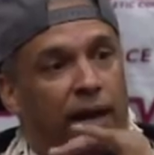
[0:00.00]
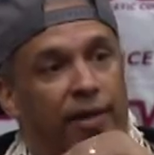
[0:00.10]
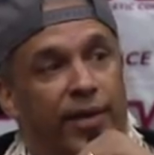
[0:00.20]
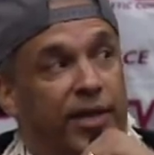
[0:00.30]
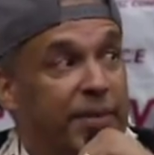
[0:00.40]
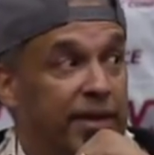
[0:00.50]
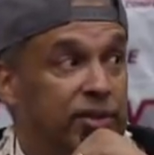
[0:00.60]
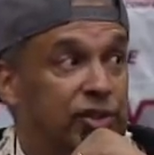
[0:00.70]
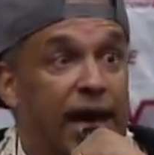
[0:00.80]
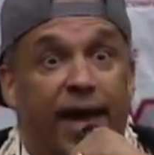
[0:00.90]
And then he made
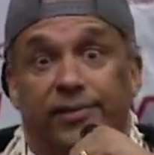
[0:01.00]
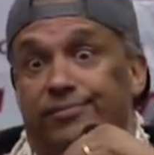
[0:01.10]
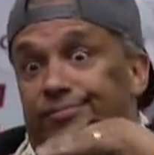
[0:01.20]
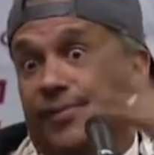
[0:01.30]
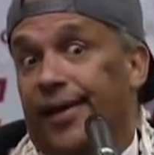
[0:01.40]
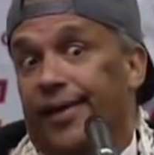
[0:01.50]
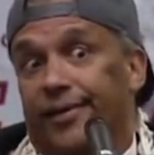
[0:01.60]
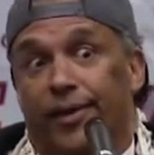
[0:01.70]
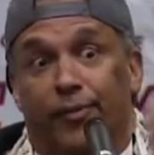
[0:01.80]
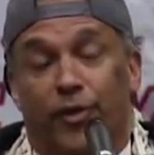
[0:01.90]
the shot,
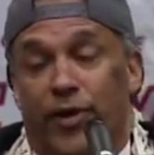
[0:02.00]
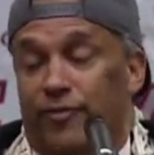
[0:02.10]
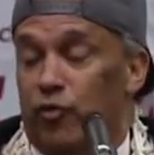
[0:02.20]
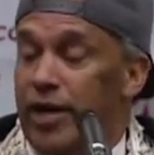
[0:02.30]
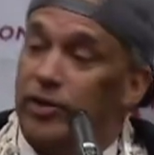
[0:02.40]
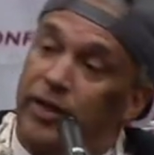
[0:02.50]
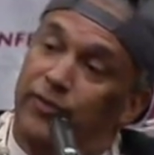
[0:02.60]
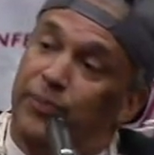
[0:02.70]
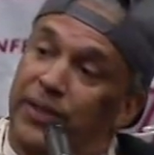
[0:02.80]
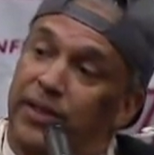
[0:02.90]
and we don't have a record
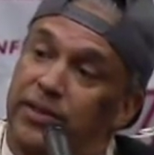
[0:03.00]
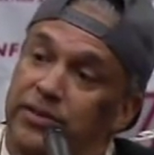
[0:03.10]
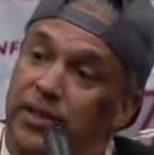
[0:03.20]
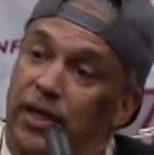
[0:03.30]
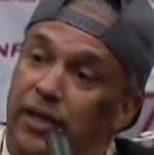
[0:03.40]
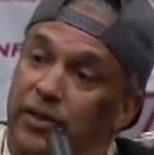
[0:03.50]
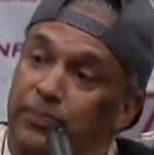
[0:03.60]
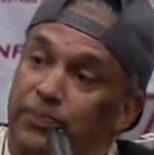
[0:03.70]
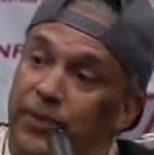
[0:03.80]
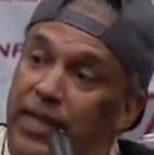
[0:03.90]
of it because the
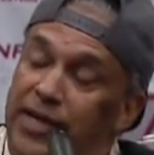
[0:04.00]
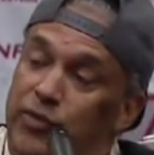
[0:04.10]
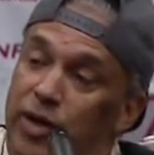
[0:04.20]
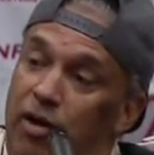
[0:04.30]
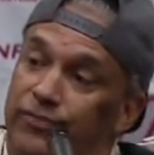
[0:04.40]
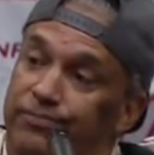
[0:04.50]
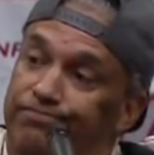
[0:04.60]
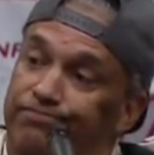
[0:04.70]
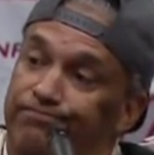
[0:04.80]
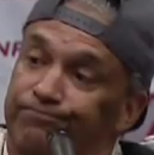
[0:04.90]
lights went off.
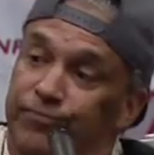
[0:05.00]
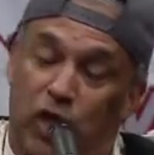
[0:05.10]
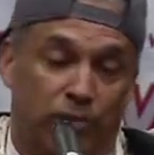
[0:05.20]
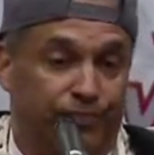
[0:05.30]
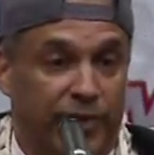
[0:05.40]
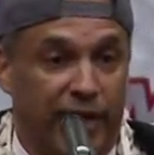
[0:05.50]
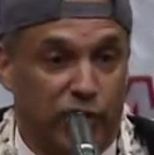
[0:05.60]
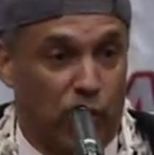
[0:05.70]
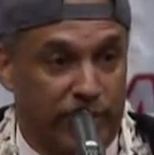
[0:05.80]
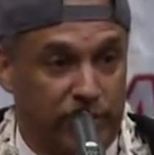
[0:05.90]
So, next
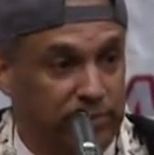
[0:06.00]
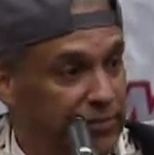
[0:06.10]
question.